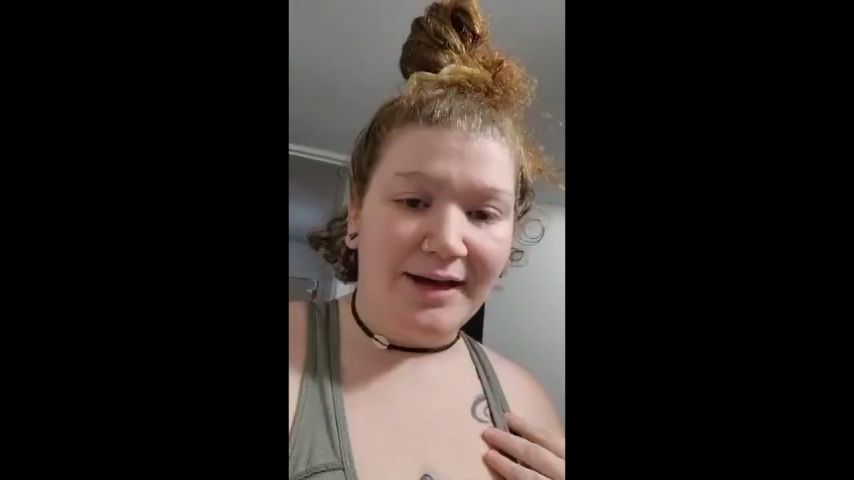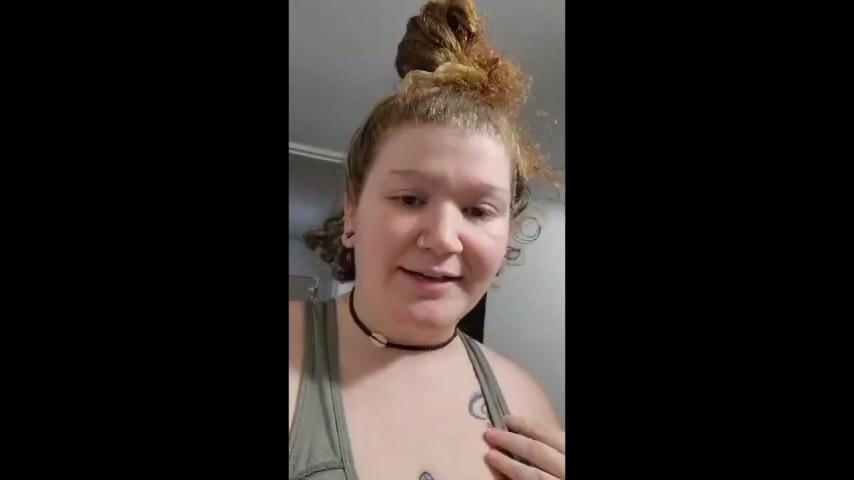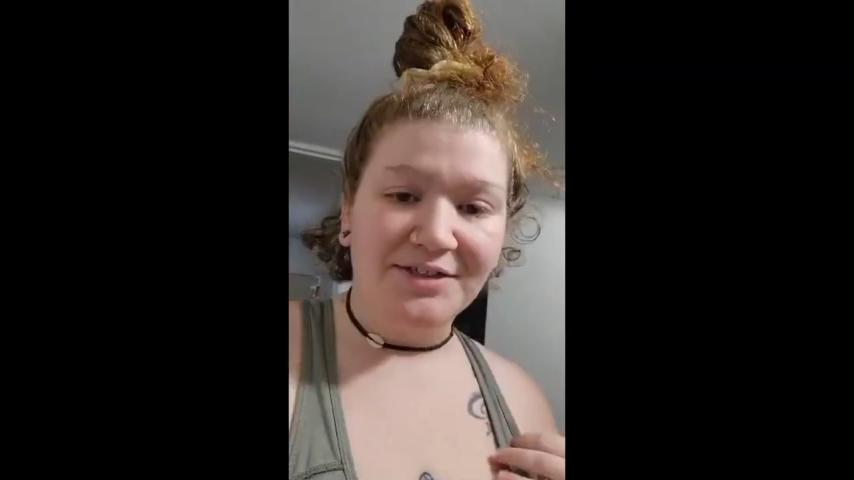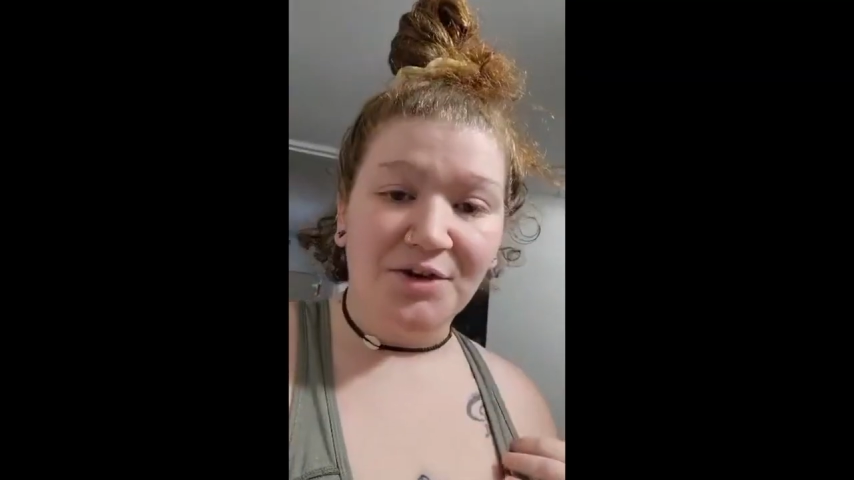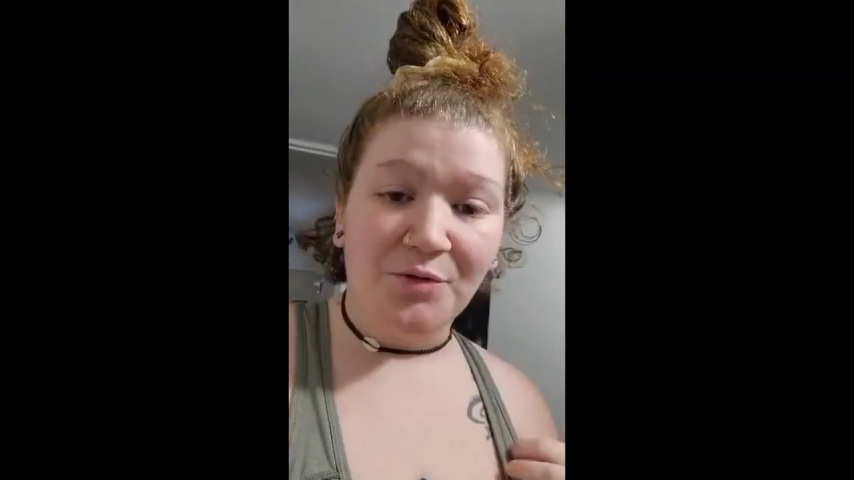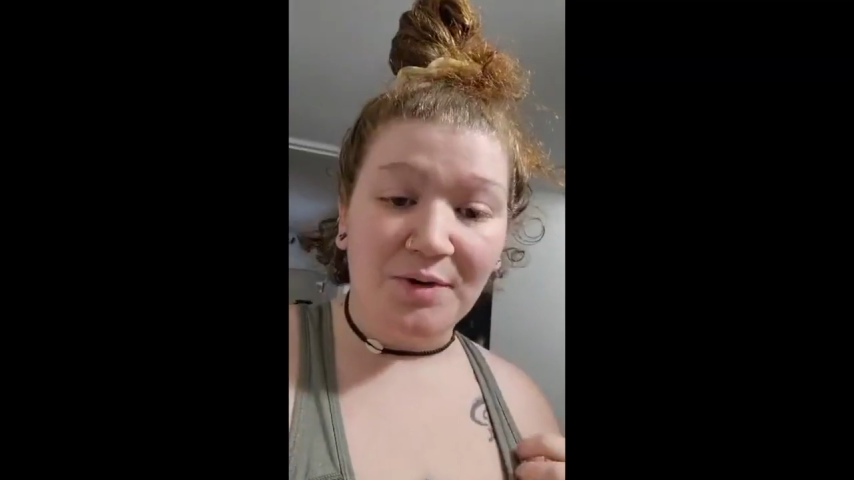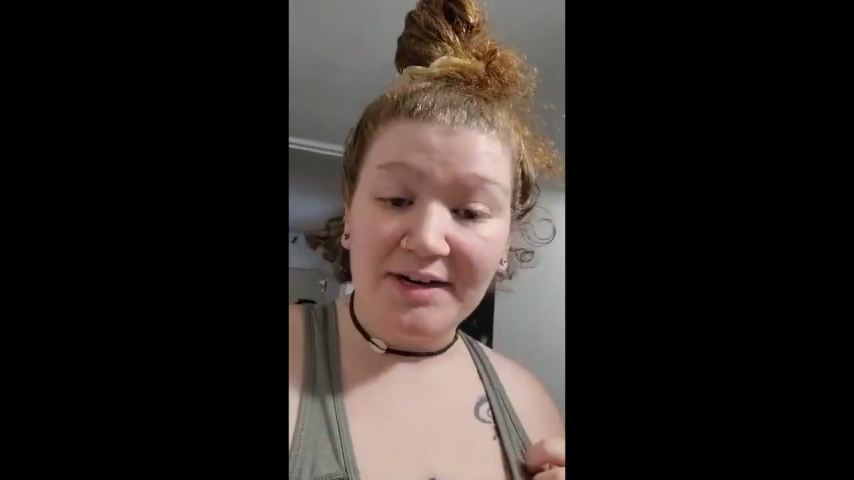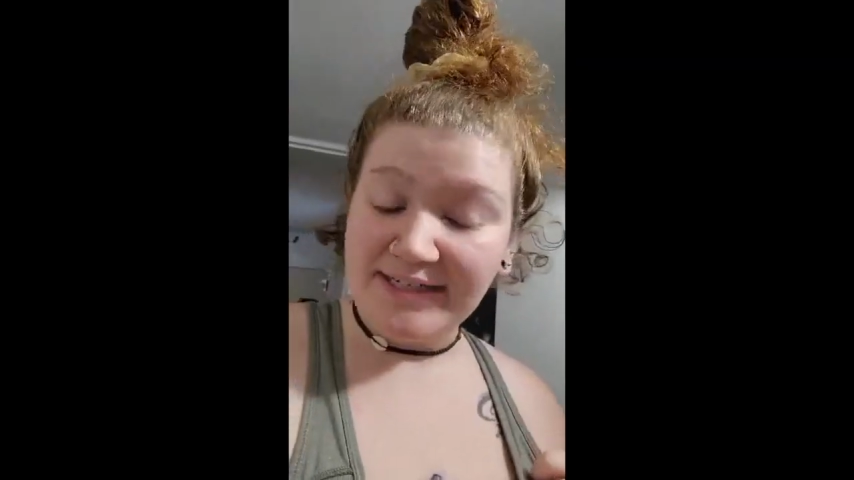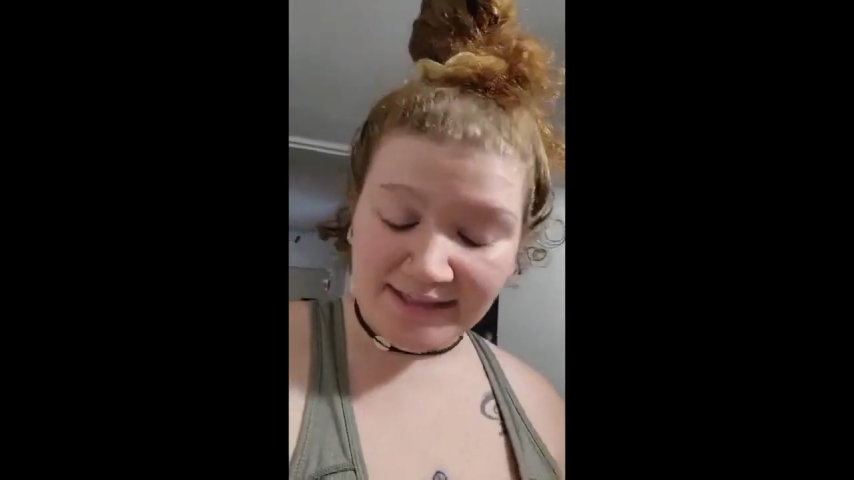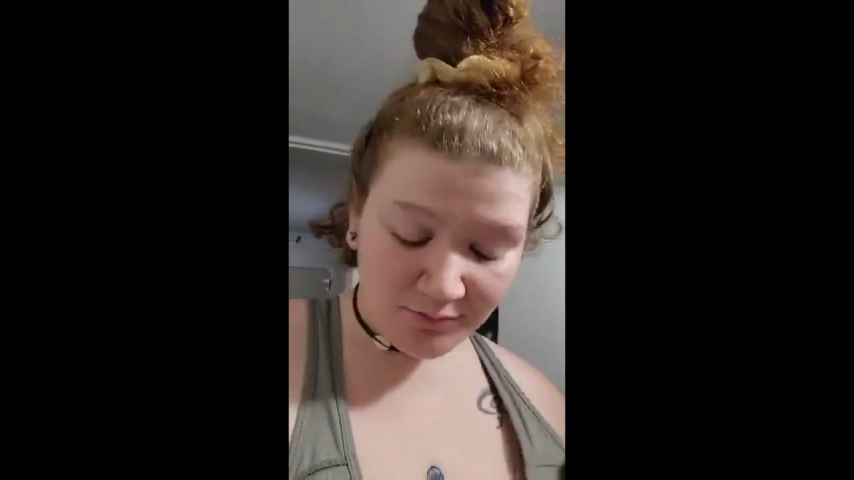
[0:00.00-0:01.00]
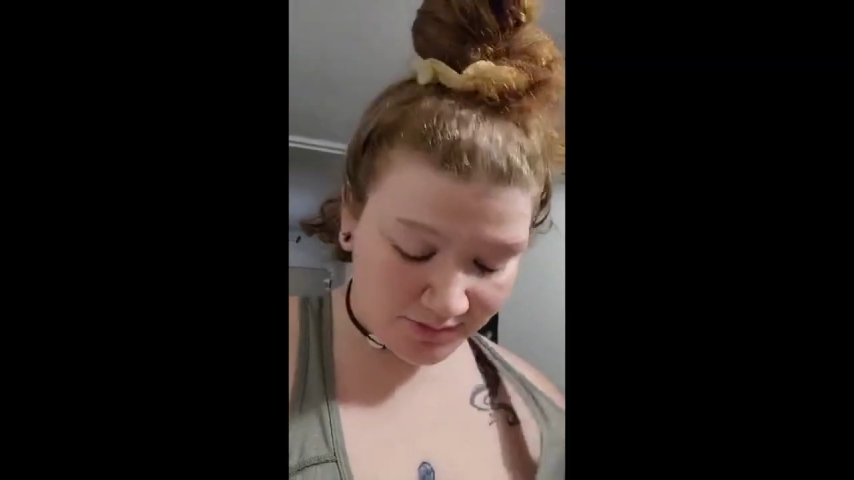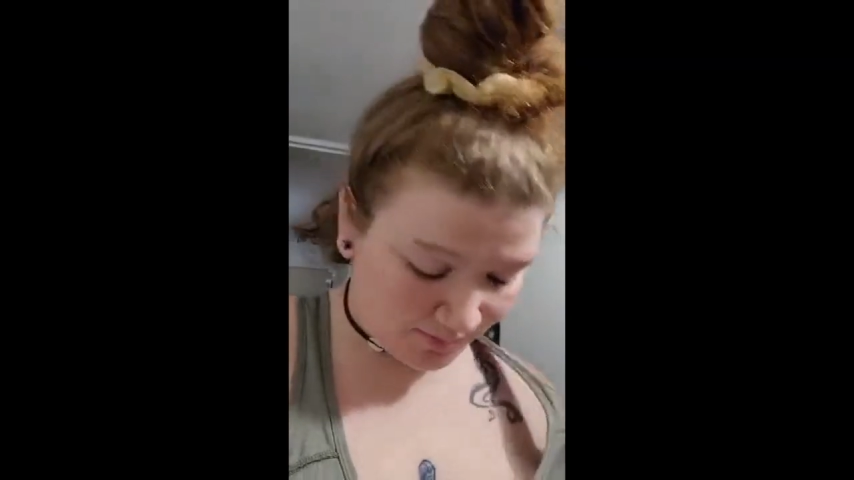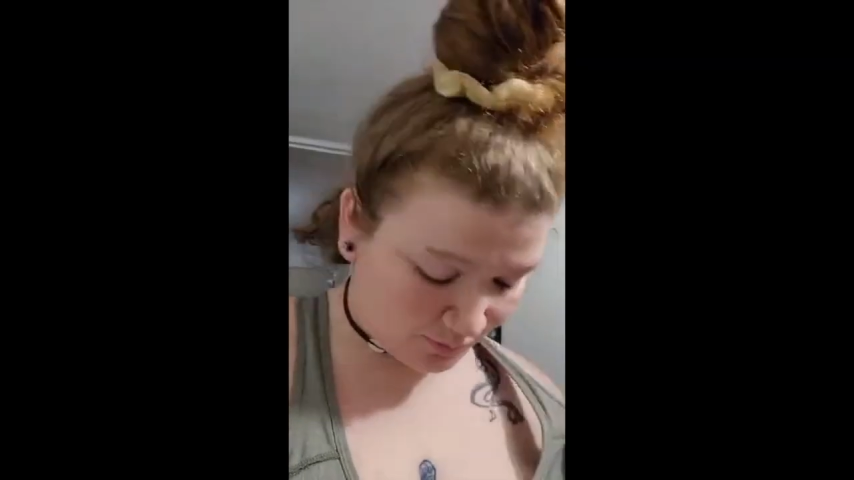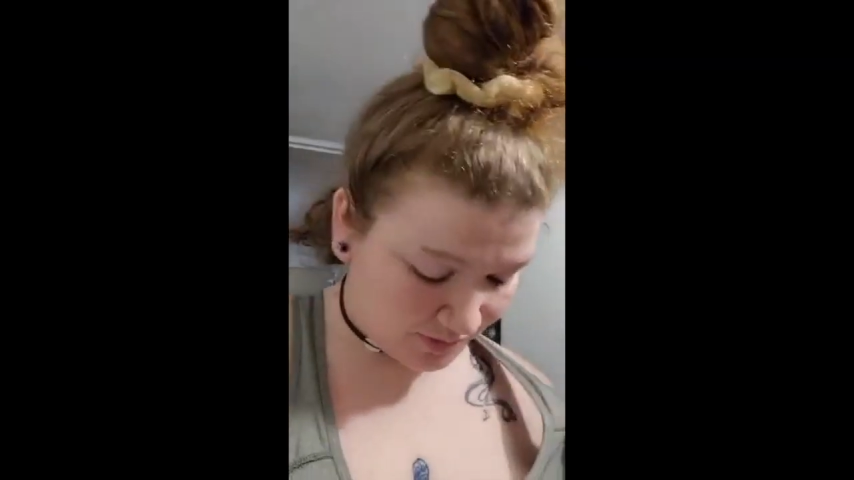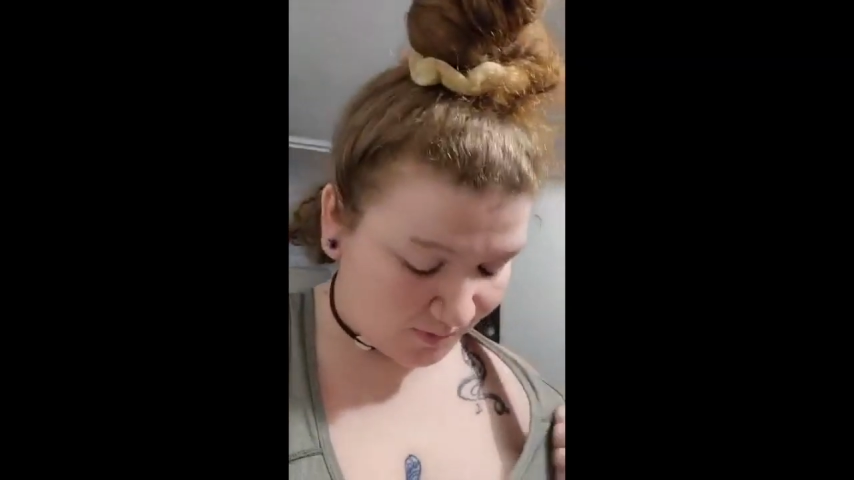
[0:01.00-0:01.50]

Okay, so what I did was I put